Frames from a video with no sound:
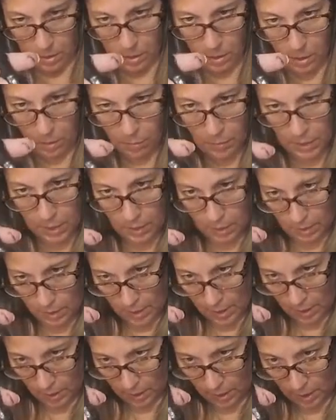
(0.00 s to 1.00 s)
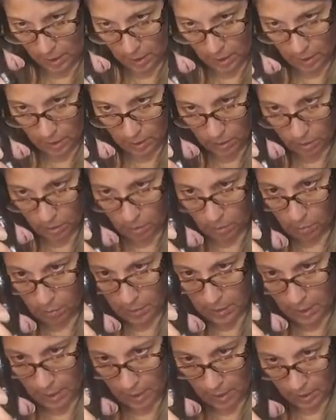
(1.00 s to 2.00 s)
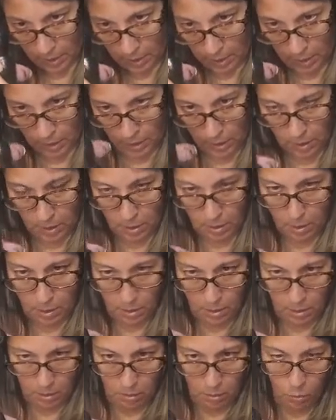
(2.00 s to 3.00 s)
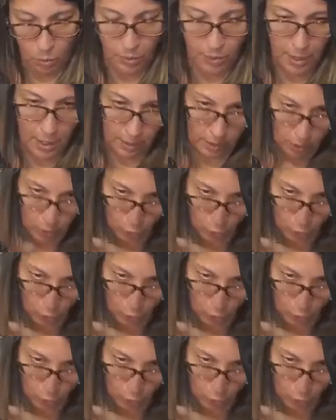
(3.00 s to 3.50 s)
Let me get that cut to the back without it